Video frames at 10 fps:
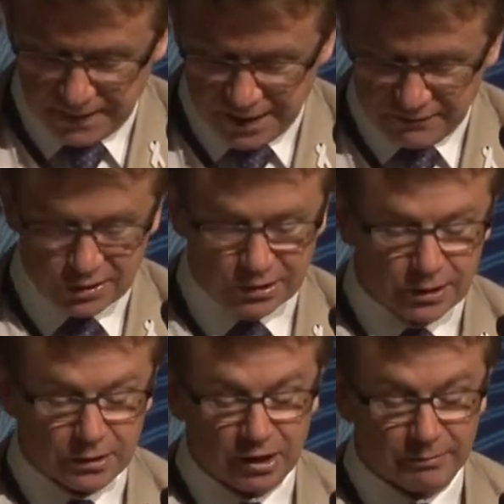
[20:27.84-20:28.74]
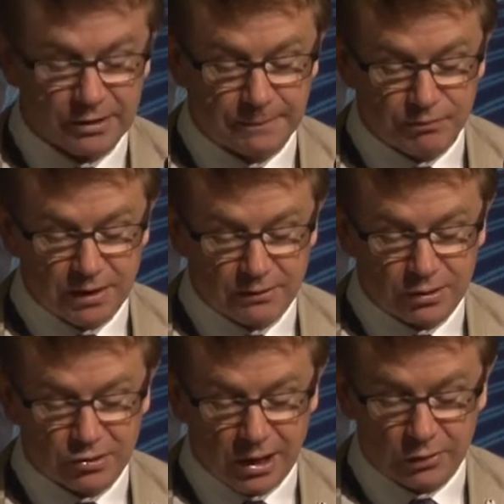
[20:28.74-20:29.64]
If there's non-agreement, the
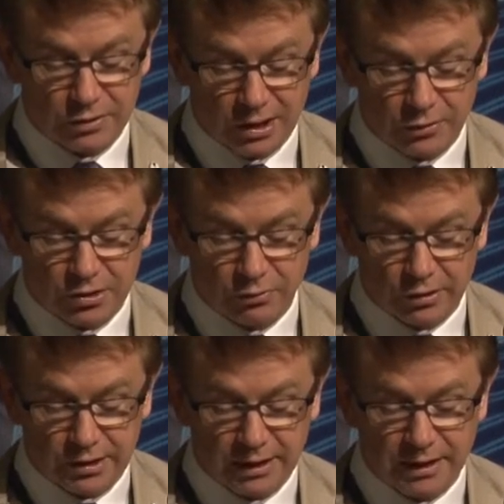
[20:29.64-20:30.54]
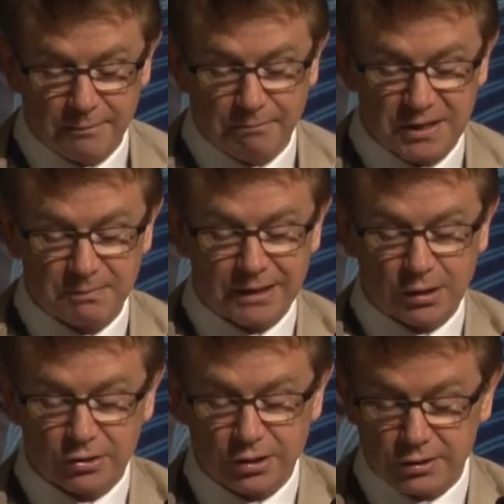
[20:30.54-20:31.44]
child social worker must make
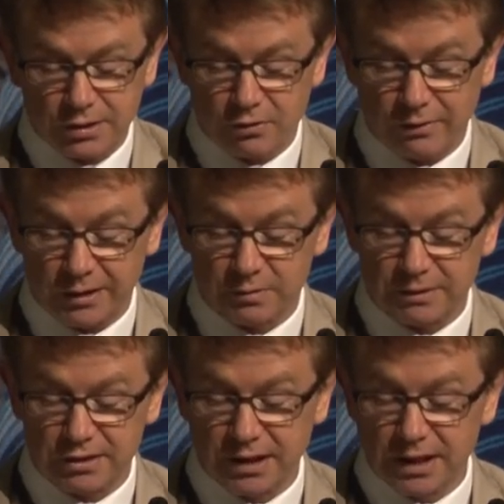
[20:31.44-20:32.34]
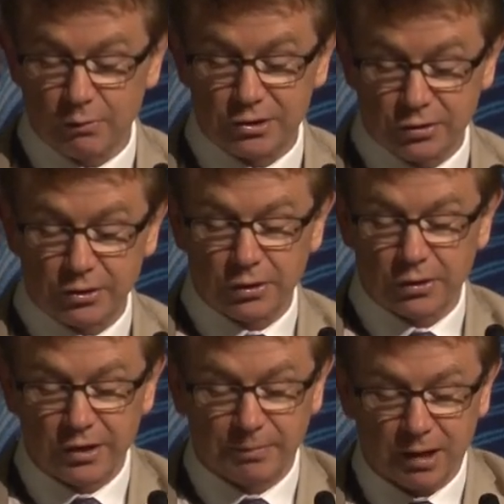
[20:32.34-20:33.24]
alternative arrangements, which could
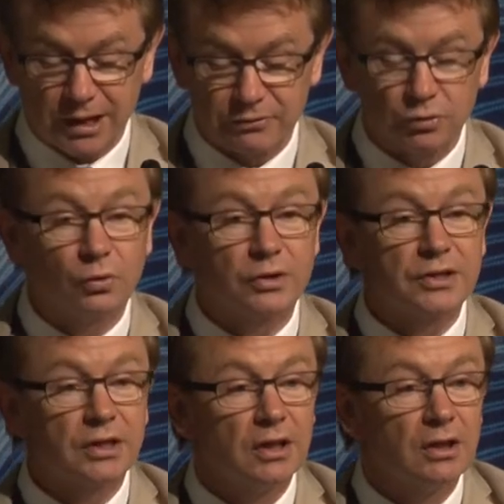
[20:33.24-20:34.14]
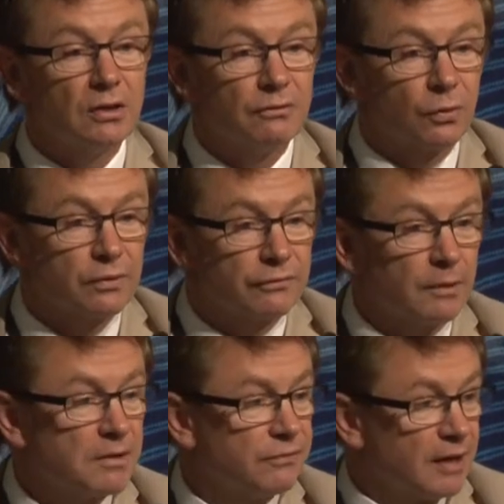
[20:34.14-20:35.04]
include applying for orders for,
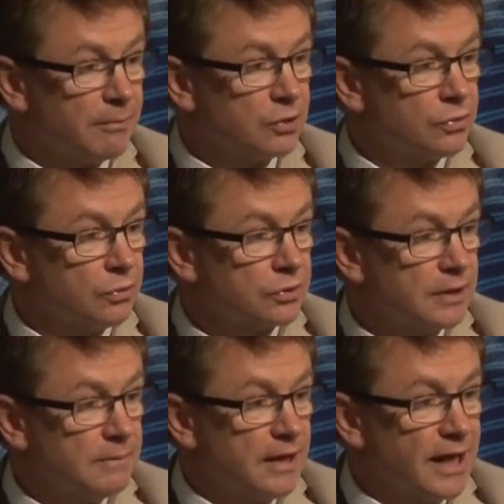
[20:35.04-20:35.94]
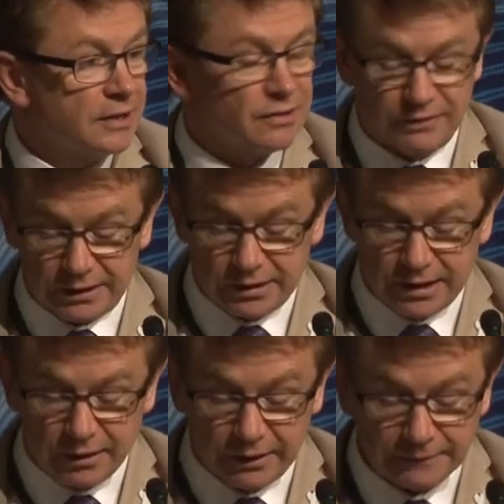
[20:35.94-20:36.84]
from the family court in a defended
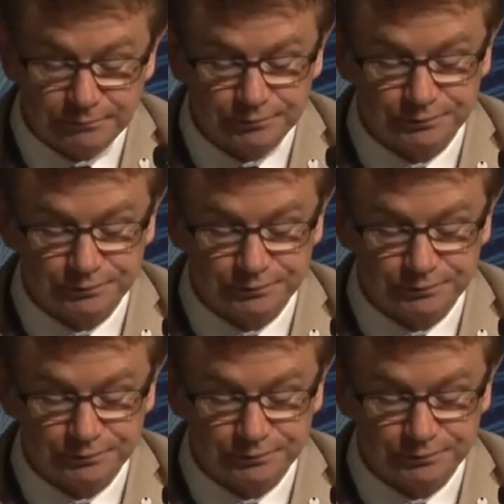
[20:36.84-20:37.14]
hearing.